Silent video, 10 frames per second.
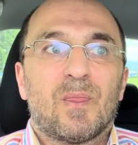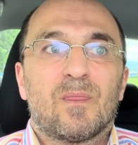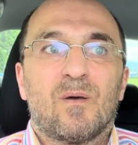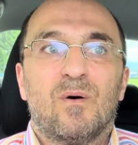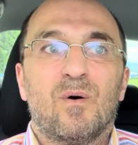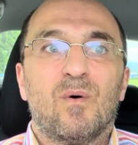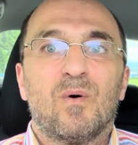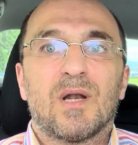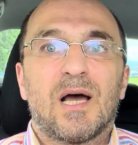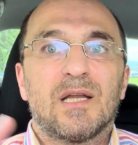the
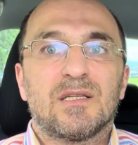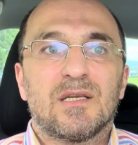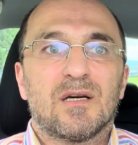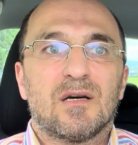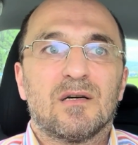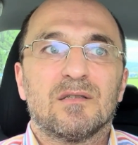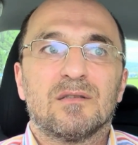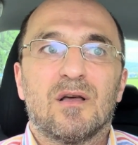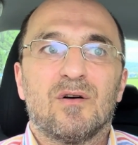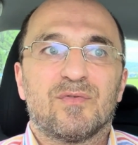whole idea
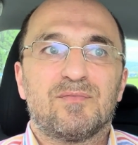of